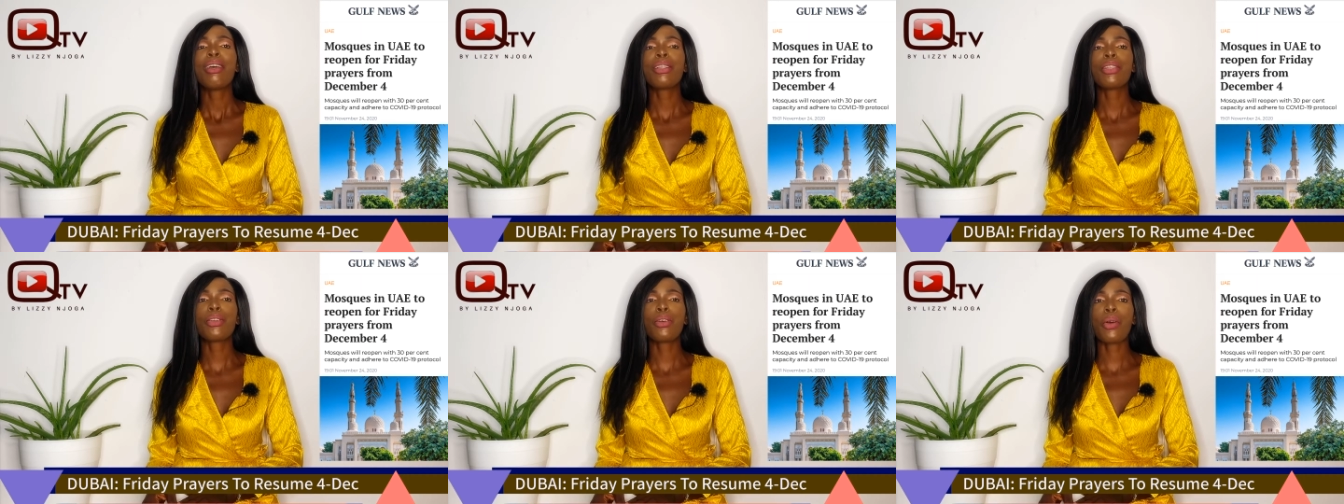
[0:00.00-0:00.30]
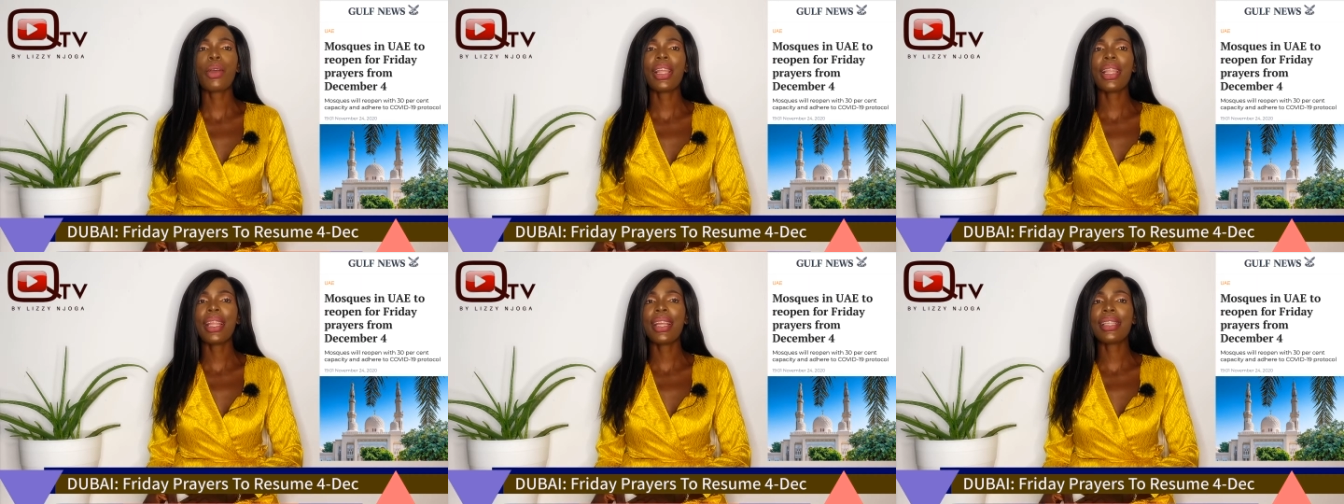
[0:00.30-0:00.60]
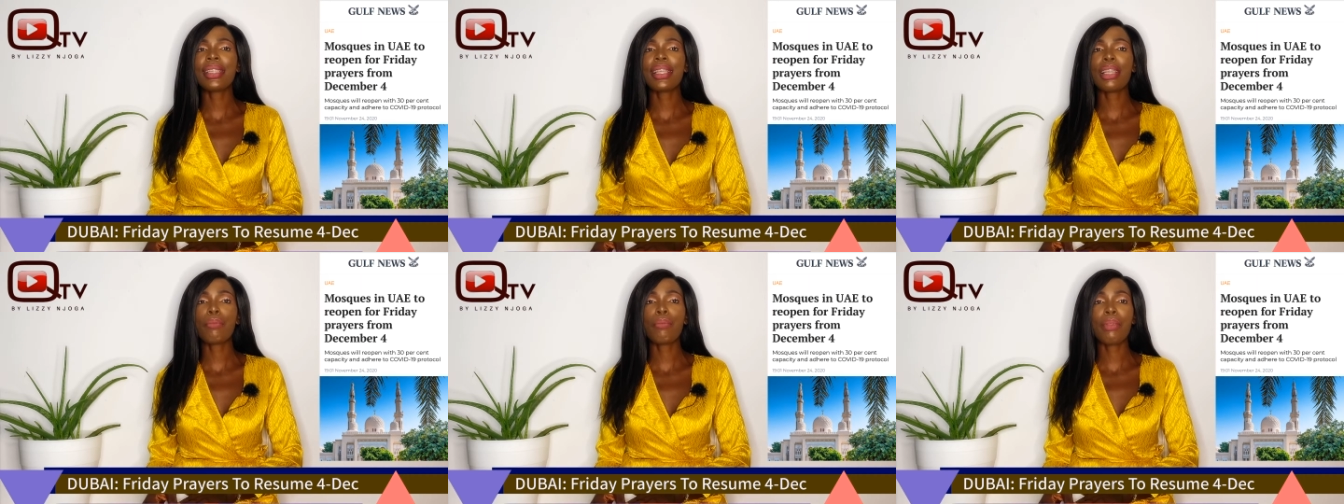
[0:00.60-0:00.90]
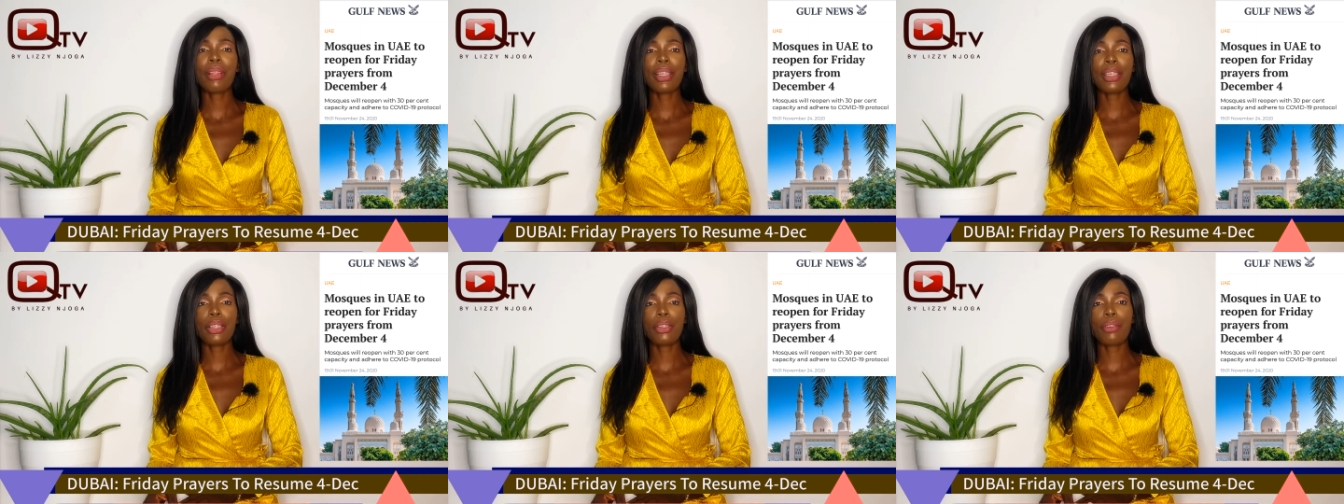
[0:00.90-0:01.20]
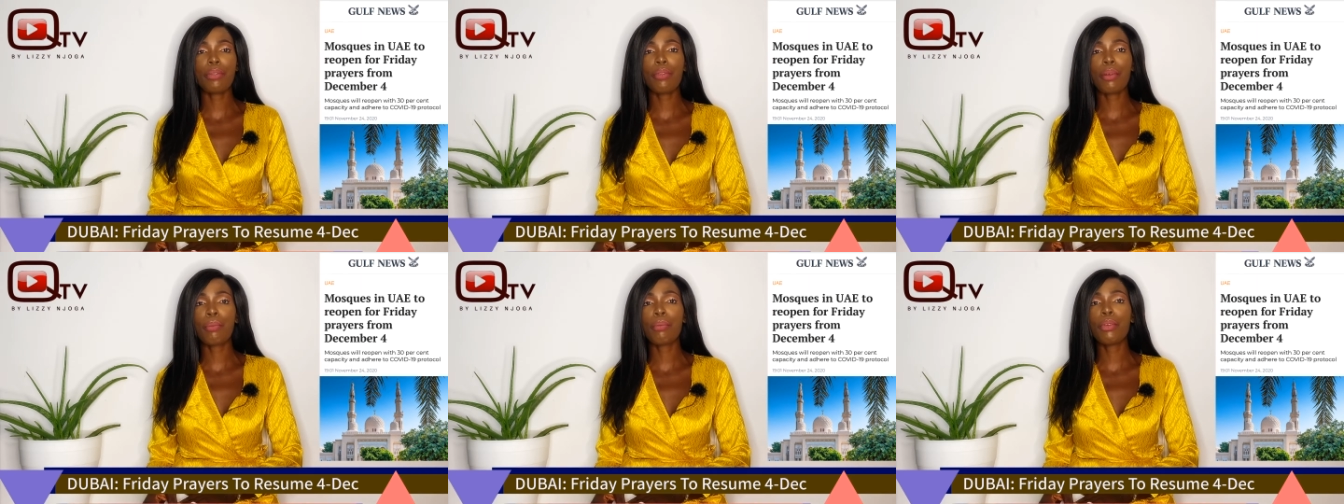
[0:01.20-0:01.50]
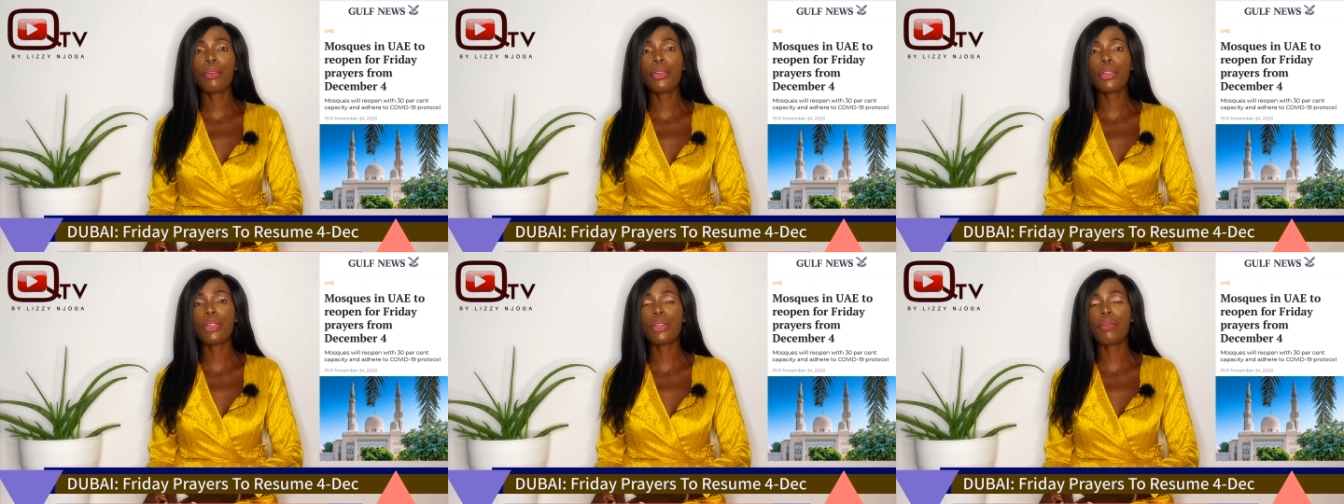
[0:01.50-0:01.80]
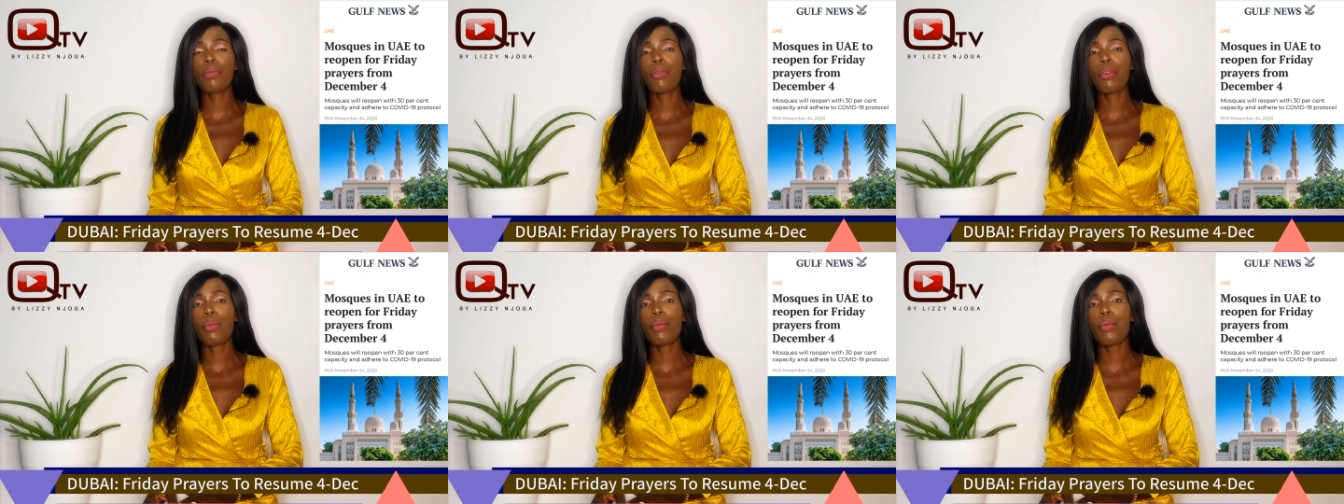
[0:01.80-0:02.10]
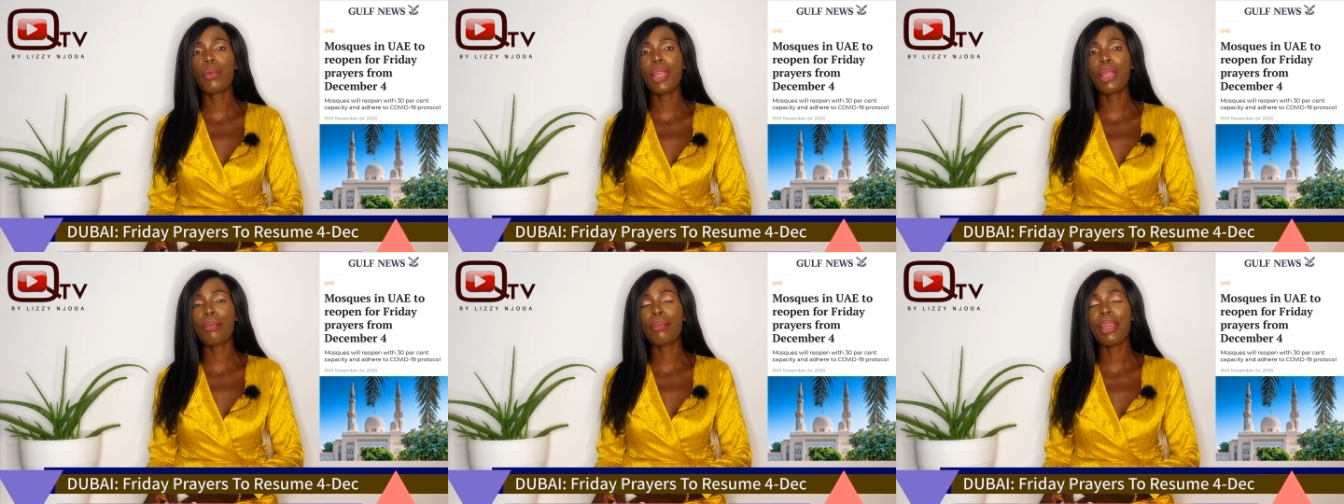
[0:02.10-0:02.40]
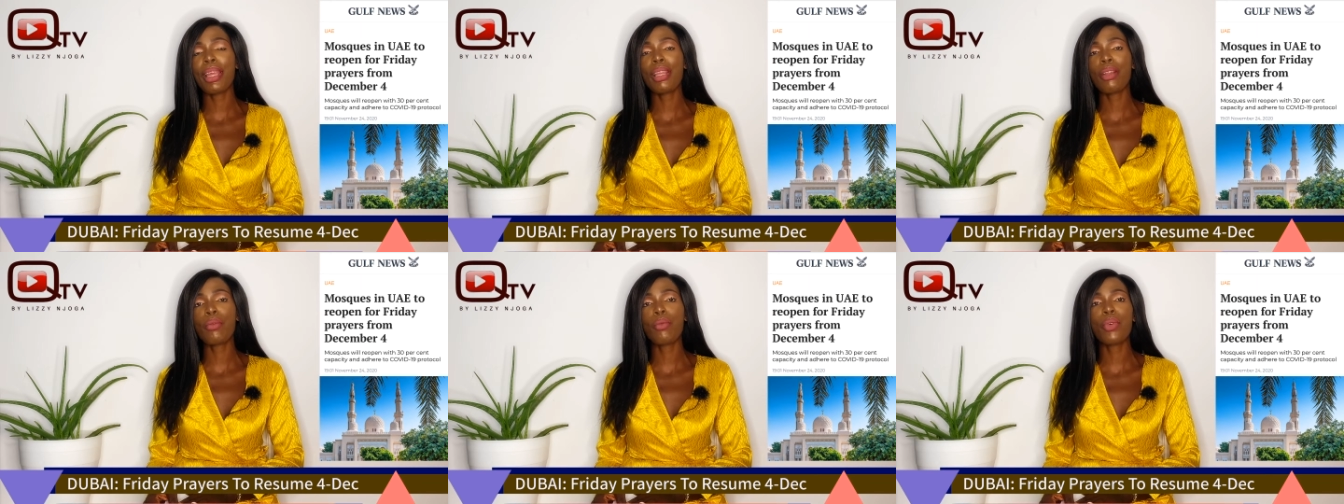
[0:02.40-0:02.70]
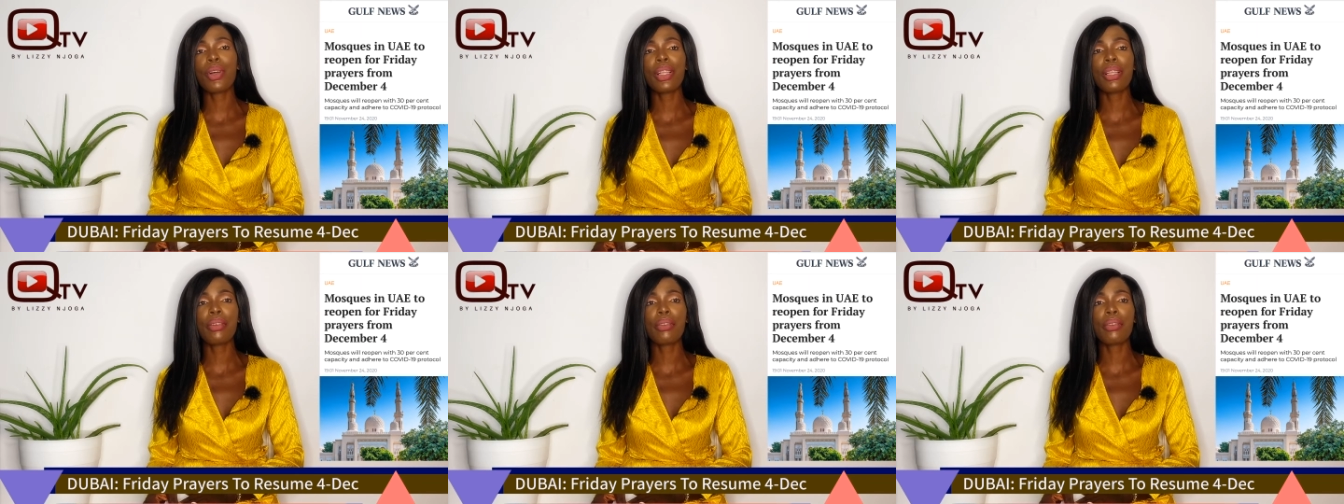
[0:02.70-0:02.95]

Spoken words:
Toilets and places of ablution for women will